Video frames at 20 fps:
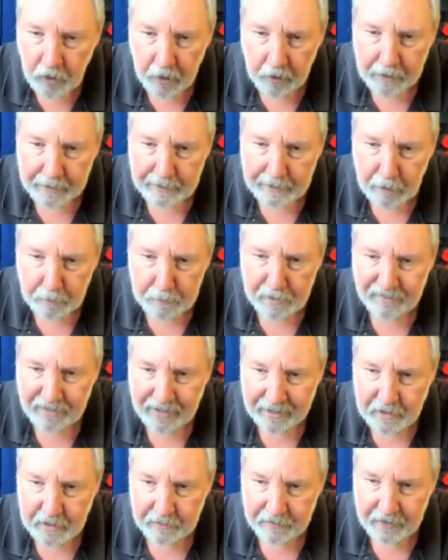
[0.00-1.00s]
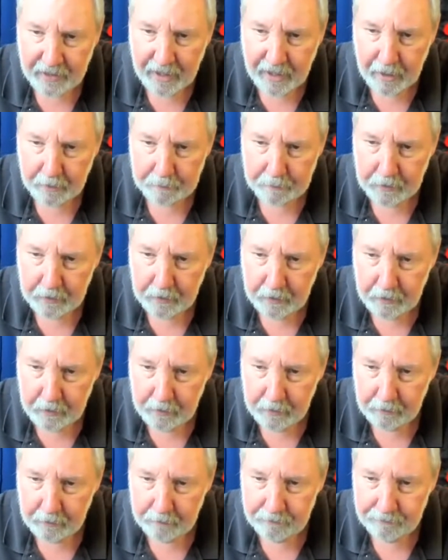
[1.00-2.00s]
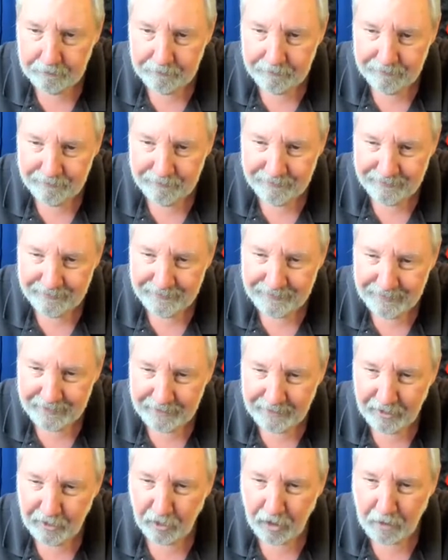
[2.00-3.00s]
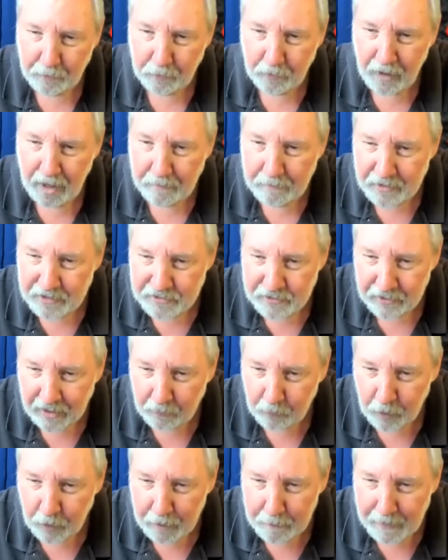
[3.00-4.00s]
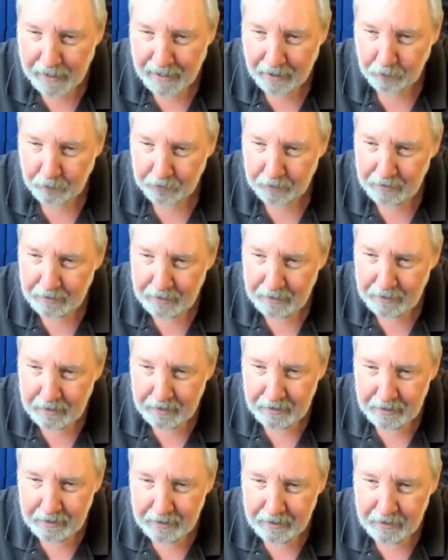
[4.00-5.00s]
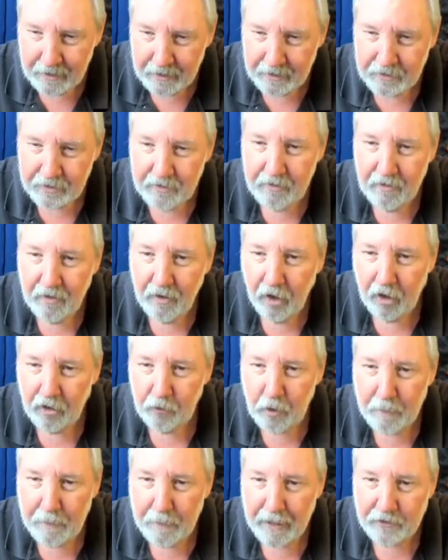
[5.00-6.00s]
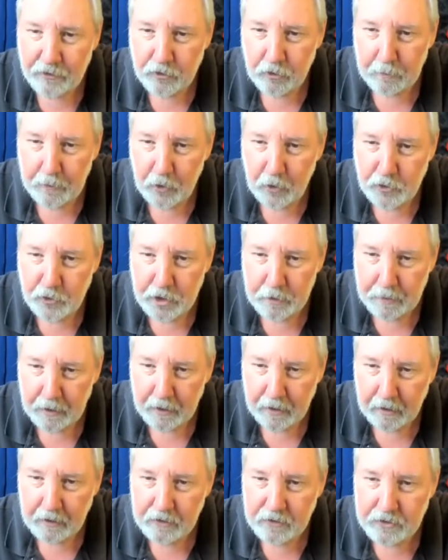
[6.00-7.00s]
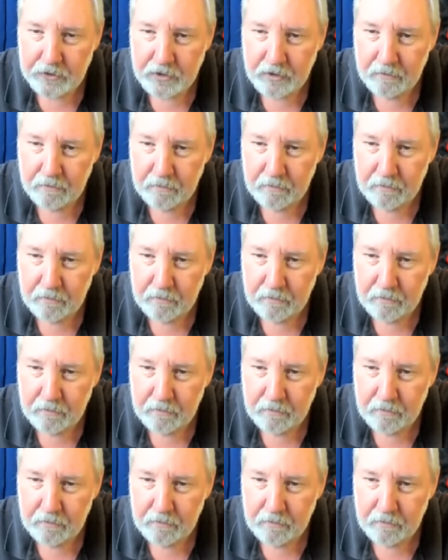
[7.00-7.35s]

right, a little bit of activity happened here. Oh, I'm, I must have gone way backward, all the way back to emoji puns.